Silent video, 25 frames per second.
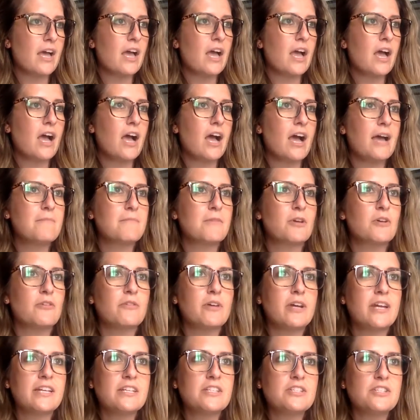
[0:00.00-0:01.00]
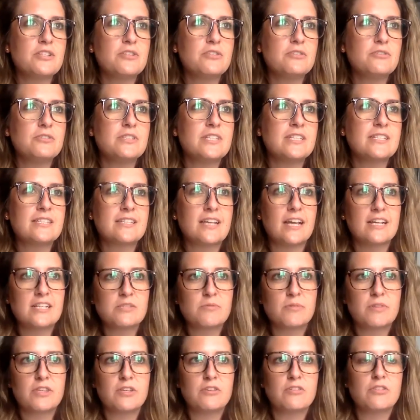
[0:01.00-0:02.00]
I'm going to discuss
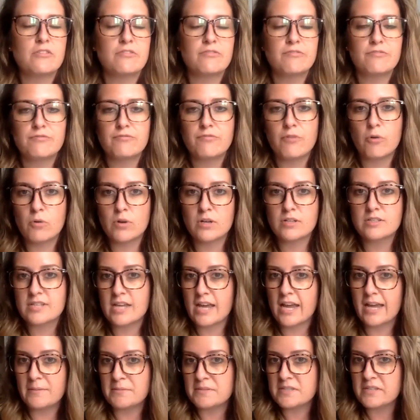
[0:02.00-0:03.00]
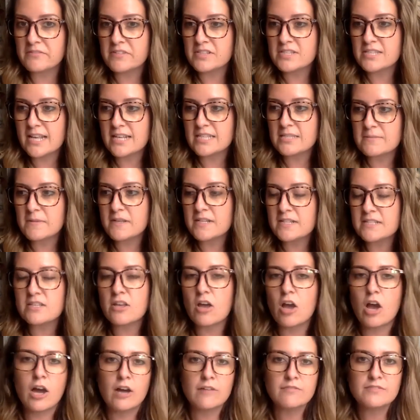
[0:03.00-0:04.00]
with you the four types of assessments.
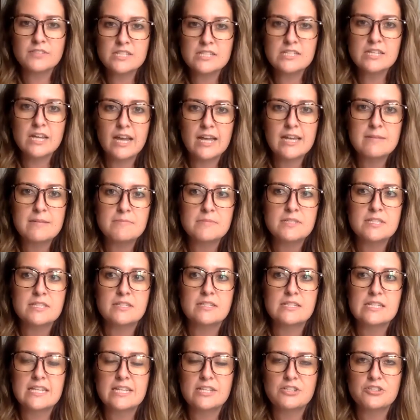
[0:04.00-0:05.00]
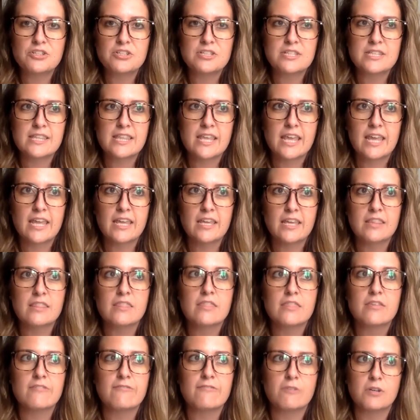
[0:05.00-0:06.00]
Oftentimes, teachers think
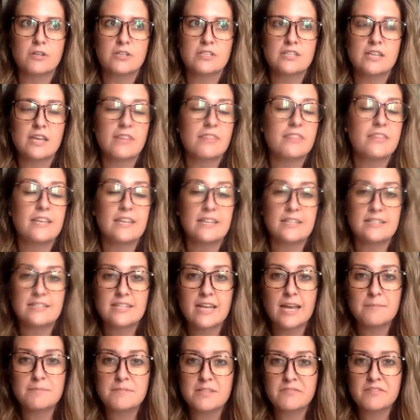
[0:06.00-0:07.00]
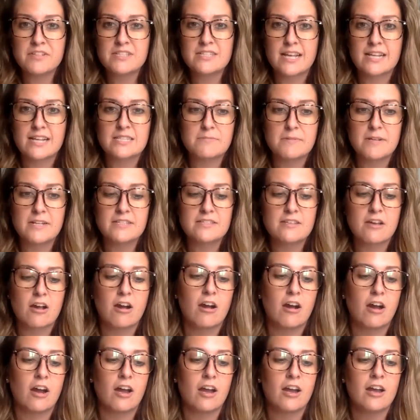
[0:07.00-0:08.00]
the types of assessments
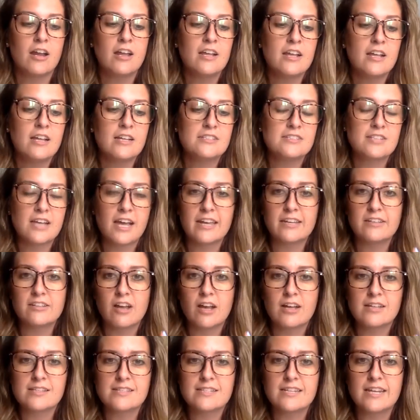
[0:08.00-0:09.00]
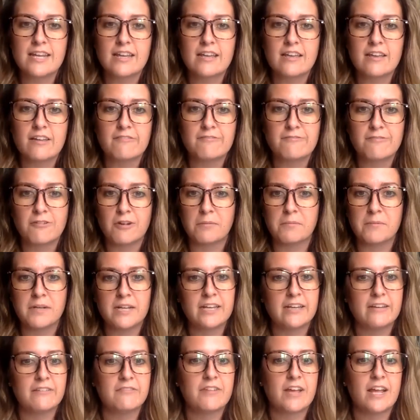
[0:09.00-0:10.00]
are diagnostic,
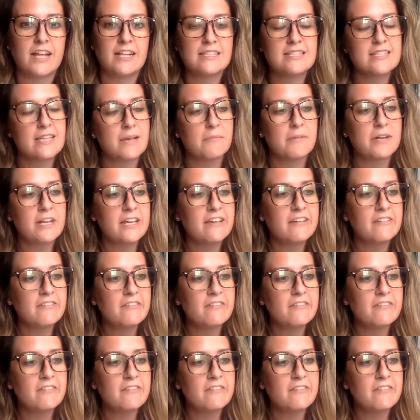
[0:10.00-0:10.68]
formative, and summative,